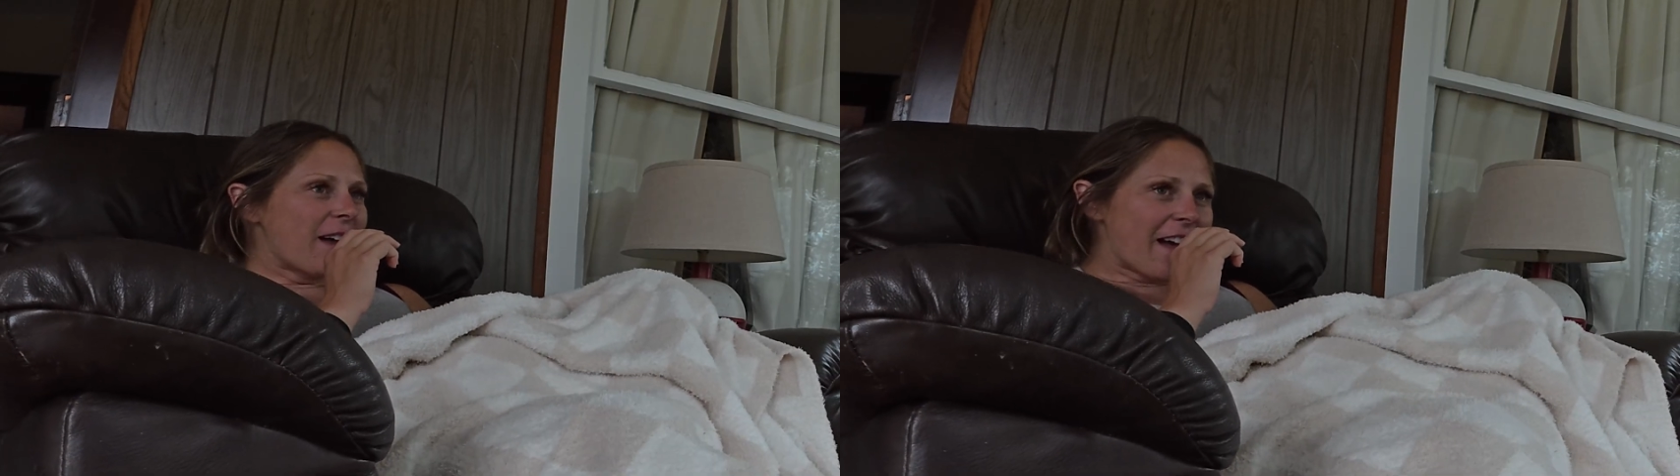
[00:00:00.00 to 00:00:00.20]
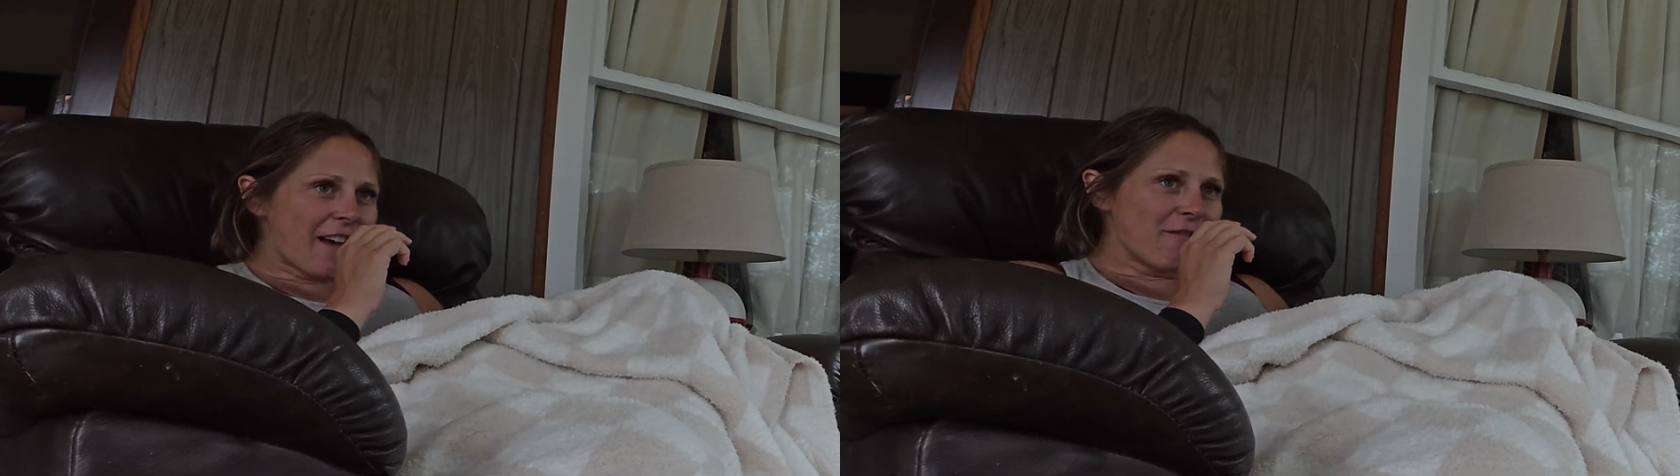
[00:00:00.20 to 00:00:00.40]

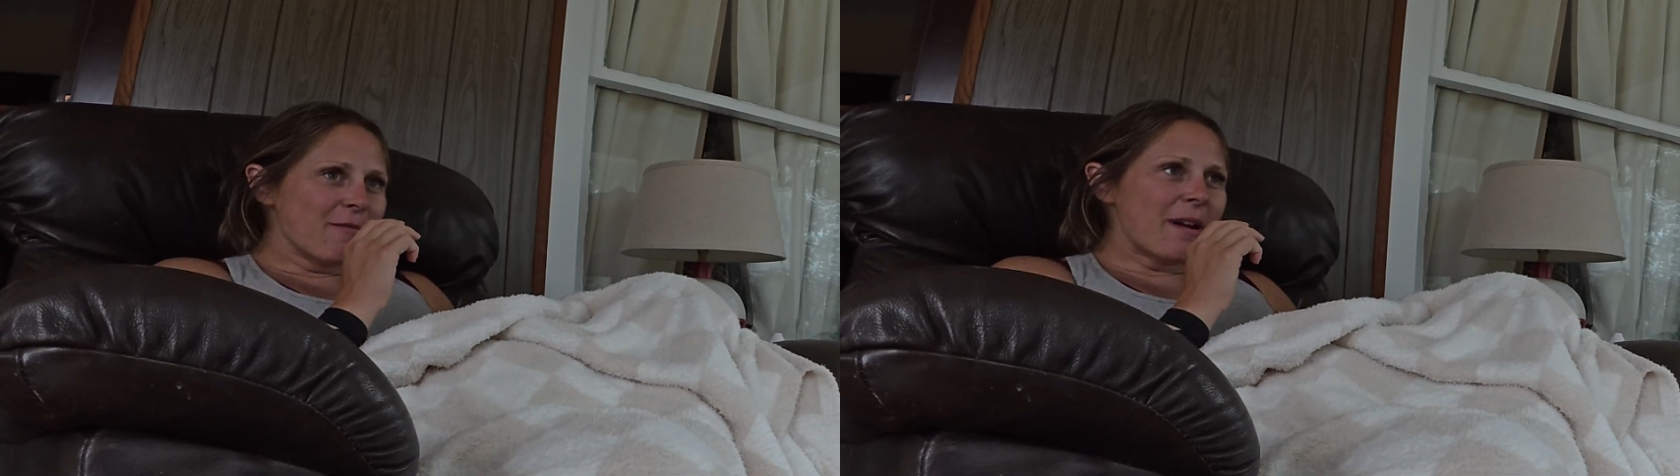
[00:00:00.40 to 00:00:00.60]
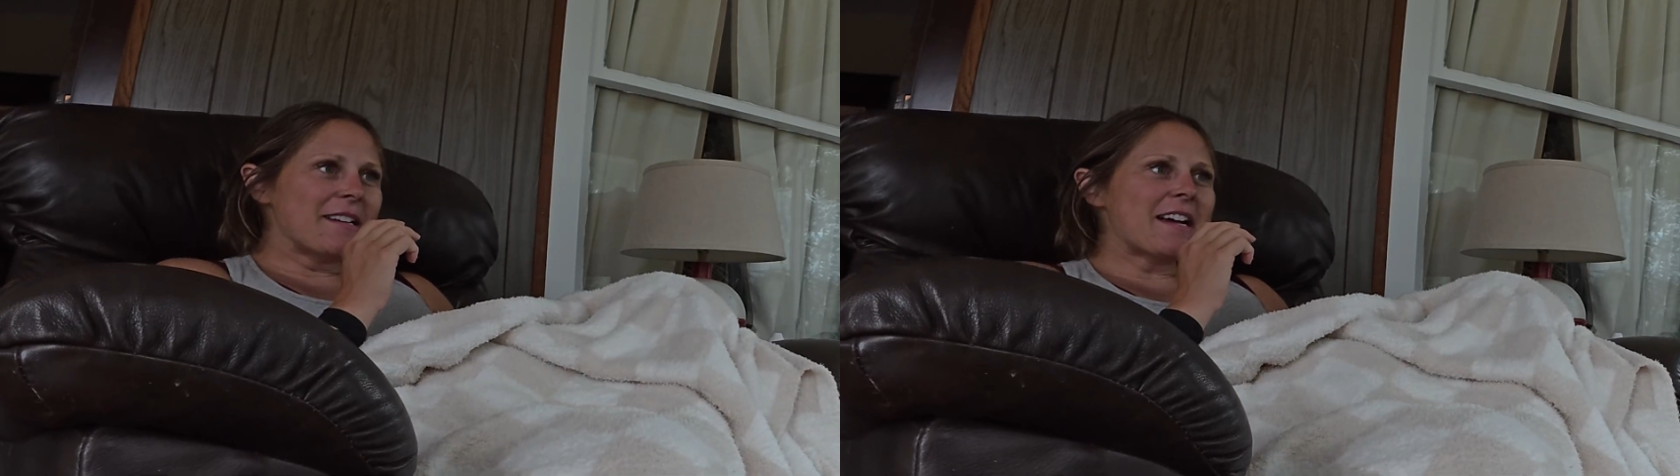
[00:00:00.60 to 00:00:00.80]
have
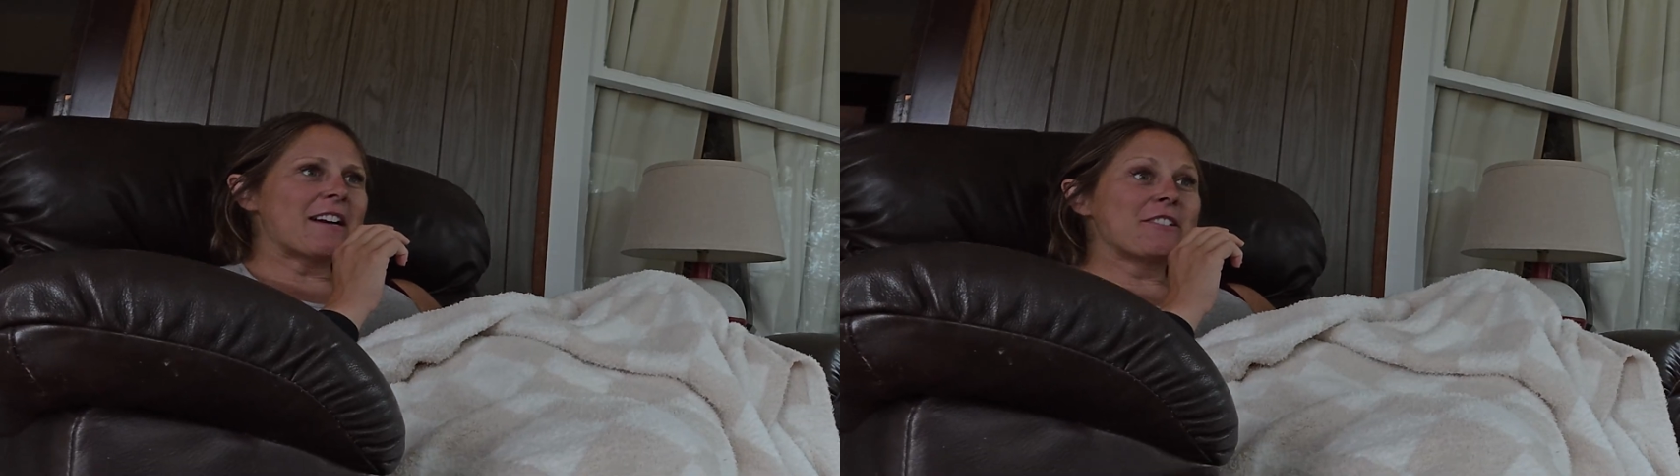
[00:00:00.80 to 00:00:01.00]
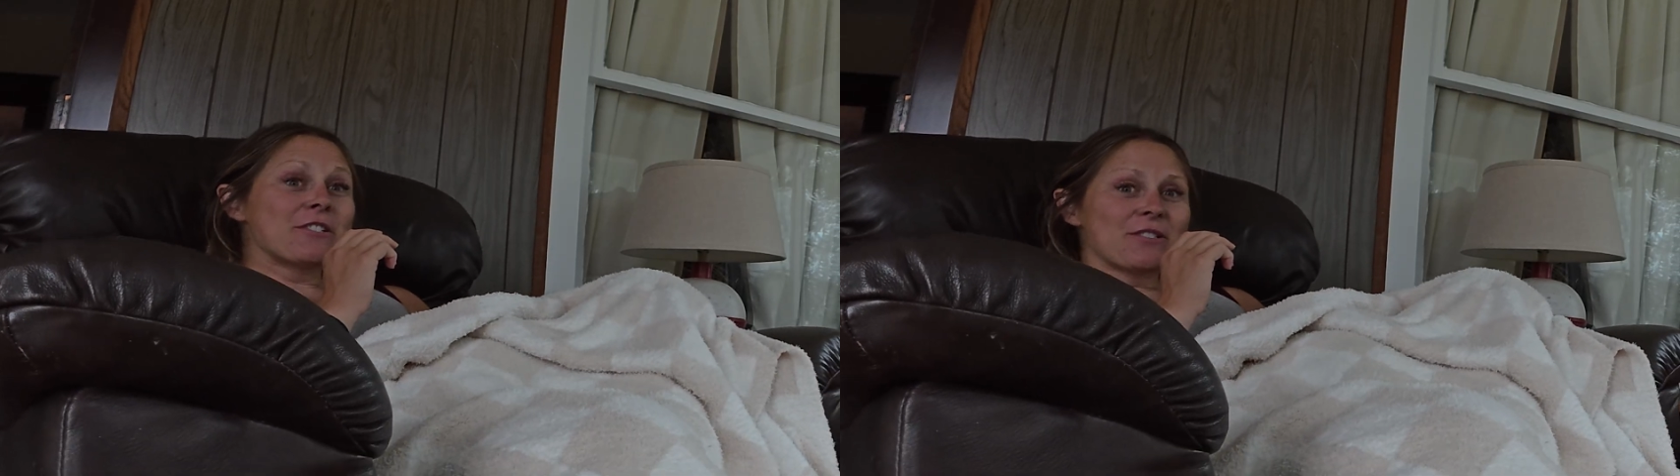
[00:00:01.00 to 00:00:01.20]
my
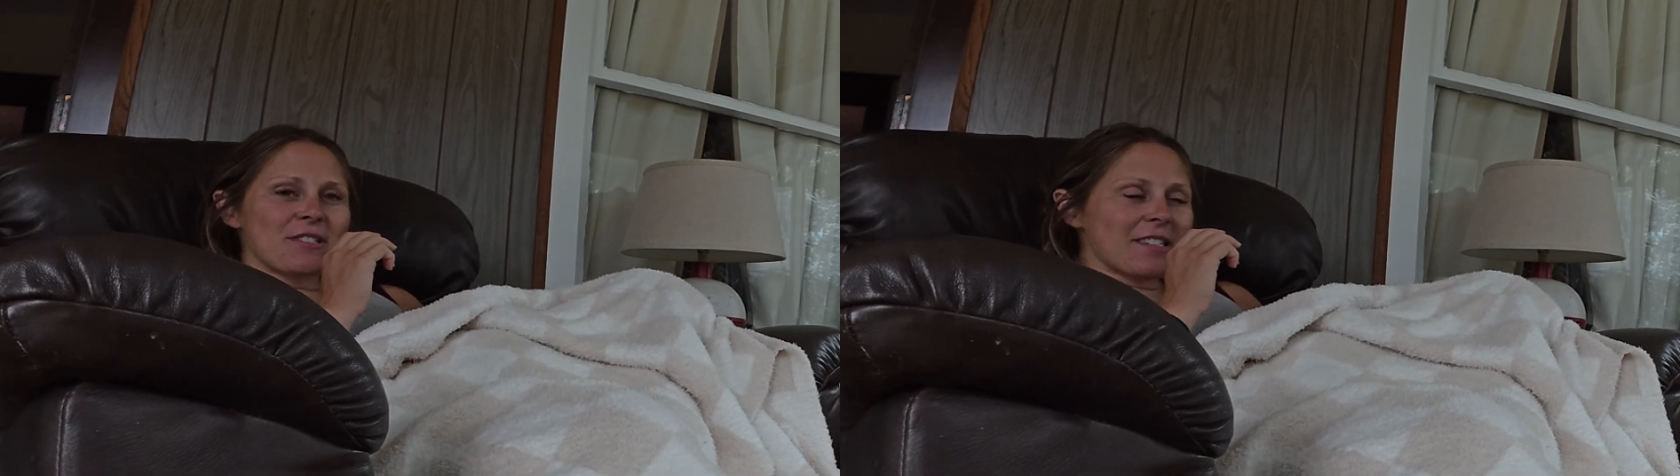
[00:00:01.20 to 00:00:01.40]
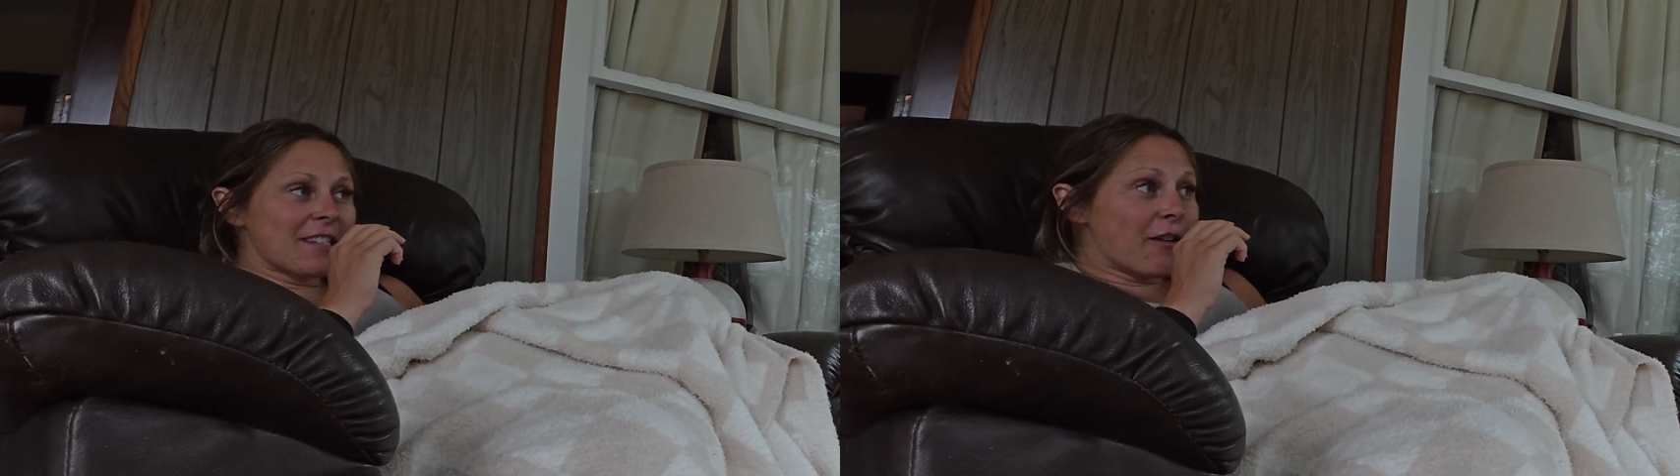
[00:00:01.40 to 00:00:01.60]

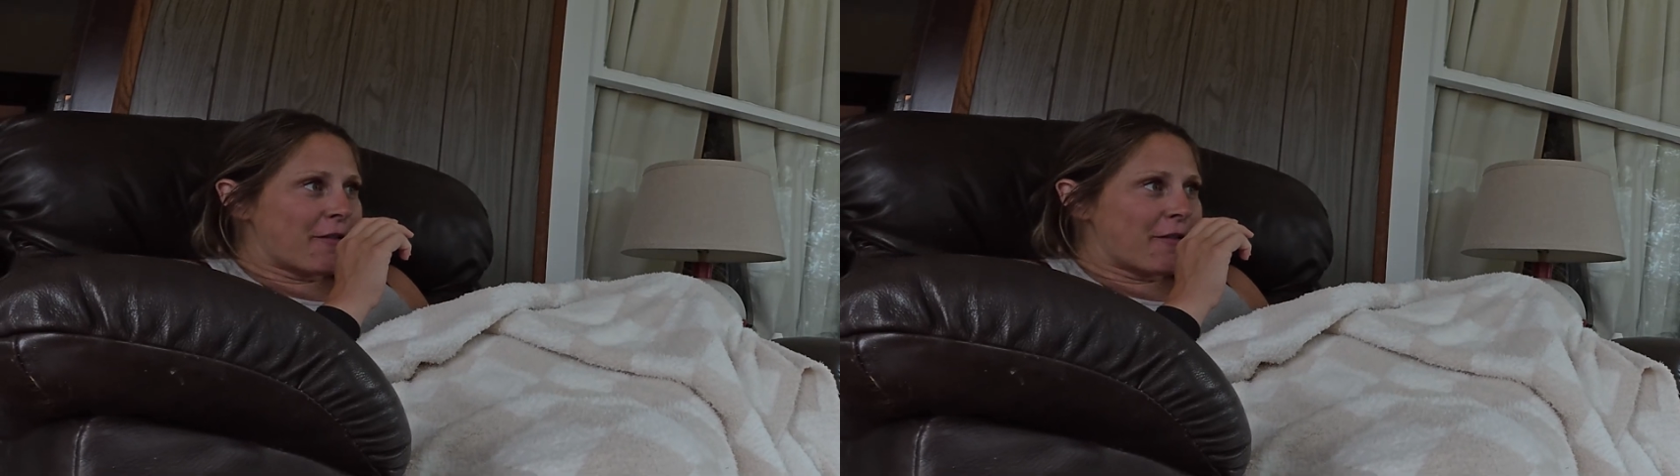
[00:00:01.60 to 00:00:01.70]
doctor's cell